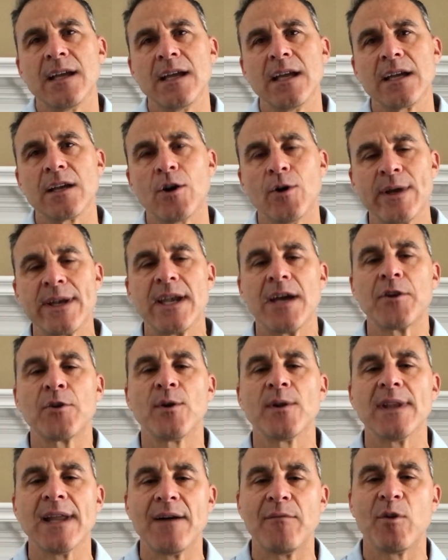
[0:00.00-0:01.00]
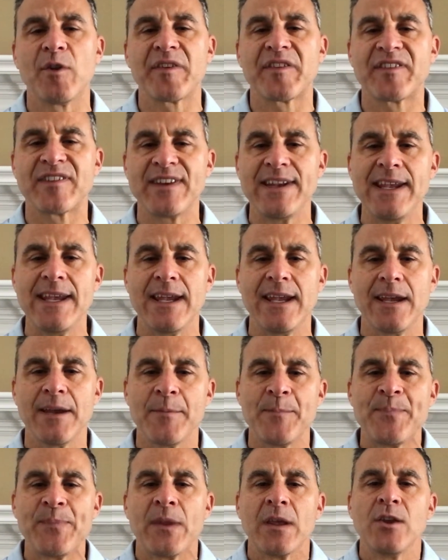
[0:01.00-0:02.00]
Going down to a level C,
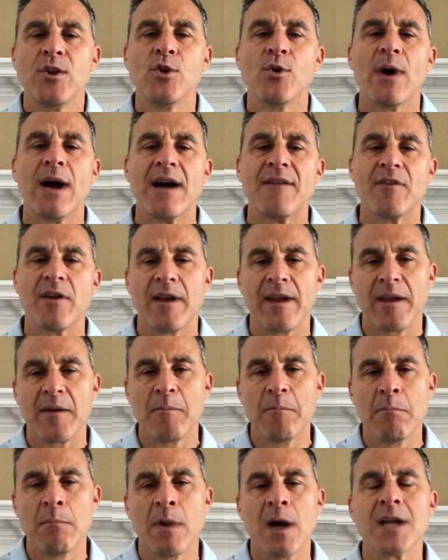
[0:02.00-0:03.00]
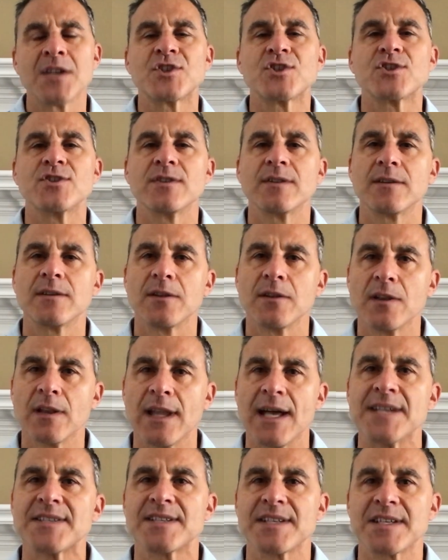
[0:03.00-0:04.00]
you have a much
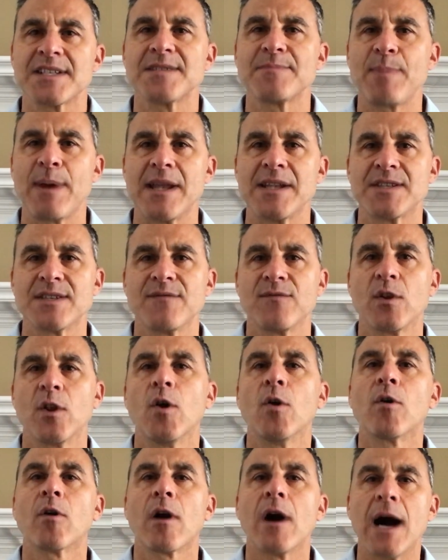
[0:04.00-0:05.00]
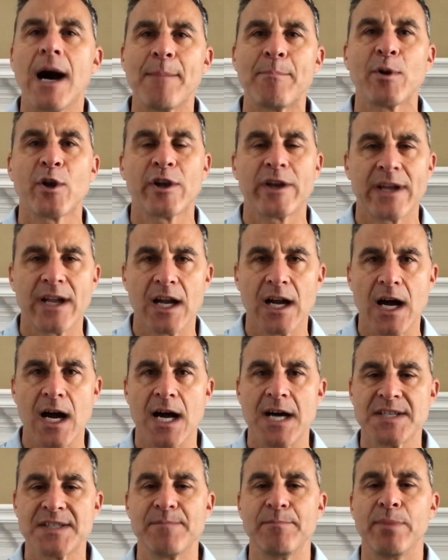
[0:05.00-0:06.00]
less expensive, lower operating
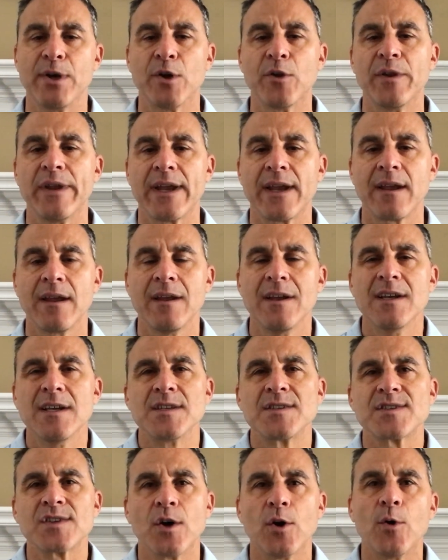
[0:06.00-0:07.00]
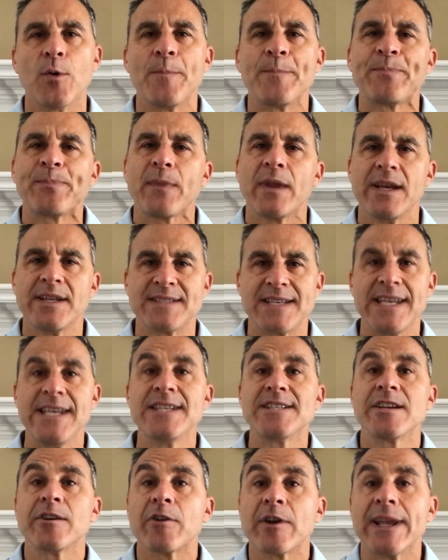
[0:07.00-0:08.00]
cost building. So it's
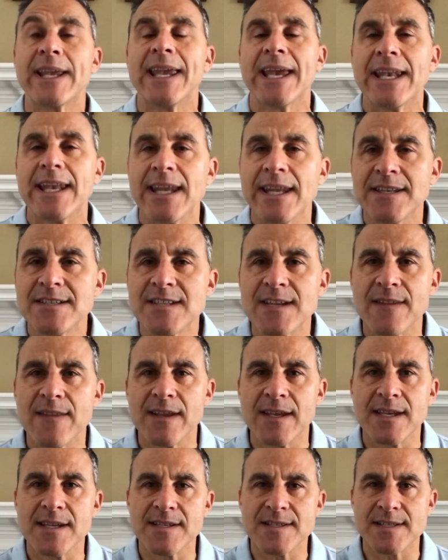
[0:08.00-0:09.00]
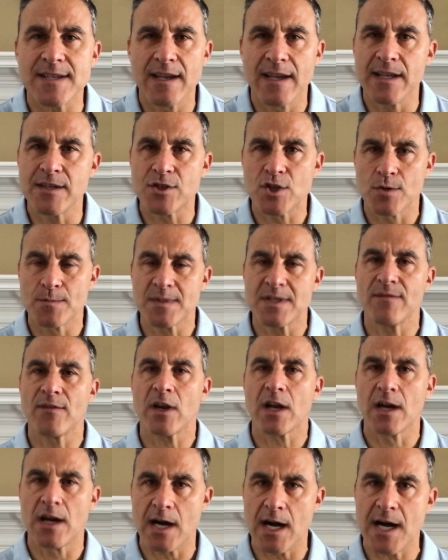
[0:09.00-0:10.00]
easier to get into these in terms of a
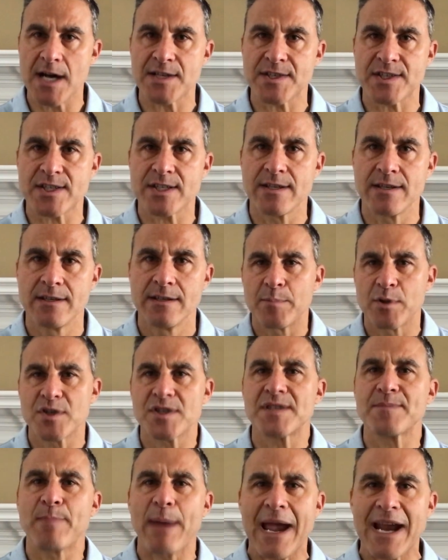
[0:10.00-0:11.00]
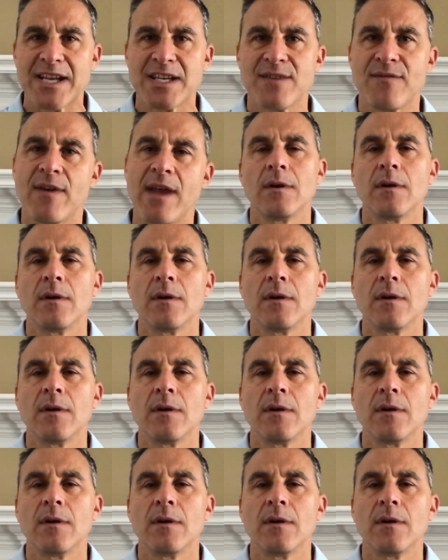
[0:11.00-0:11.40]
cost perspective.